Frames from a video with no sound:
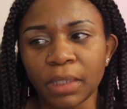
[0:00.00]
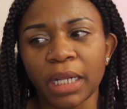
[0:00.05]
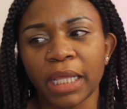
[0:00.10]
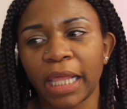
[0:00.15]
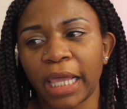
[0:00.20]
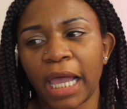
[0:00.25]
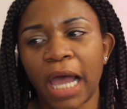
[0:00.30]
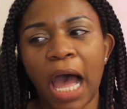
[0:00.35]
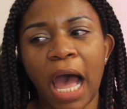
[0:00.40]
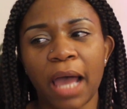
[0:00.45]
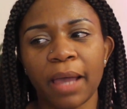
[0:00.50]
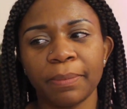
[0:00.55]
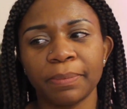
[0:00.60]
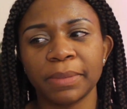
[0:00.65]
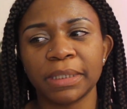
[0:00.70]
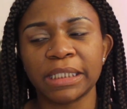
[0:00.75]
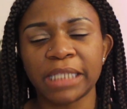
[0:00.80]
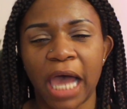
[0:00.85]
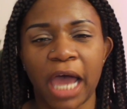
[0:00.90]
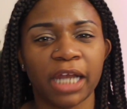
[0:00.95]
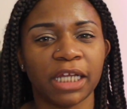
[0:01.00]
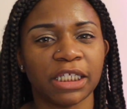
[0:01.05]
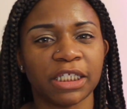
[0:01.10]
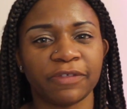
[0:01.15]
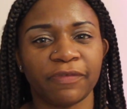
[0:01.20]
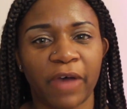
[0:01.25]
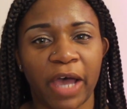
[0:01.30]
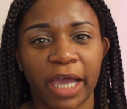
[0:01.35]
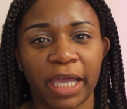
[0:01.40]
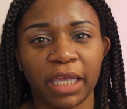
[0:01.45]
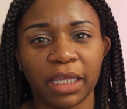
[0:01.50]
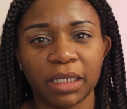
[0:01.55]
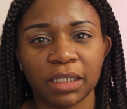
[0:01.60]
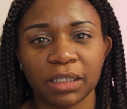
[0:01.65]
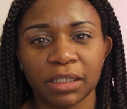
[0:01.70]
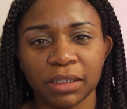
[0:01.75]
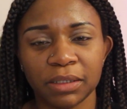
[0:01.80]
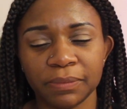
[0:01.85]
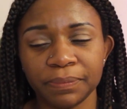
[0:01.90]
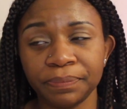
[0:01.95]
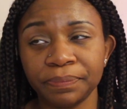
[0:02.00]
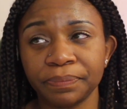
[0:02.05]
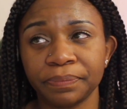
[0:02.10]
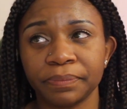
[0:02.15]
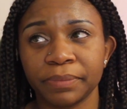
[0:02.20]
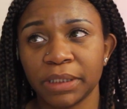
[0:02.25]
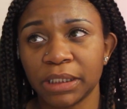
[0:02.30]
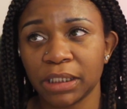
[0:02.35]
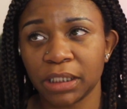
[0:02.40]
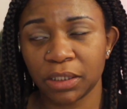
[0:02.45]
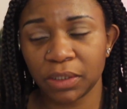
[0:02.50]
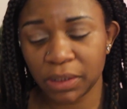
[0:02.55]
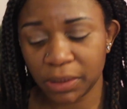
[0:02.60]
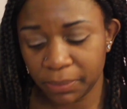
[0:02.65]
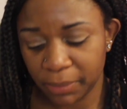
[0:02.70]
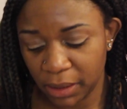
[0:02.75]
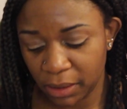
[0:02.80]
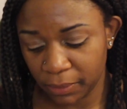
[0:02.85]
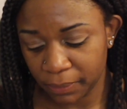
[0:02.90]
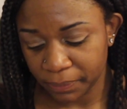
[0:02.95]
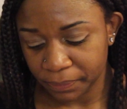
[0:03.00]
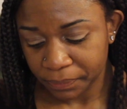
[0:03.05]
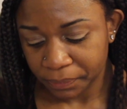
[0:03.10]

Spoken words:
like, I'm satisfied. Excuse me.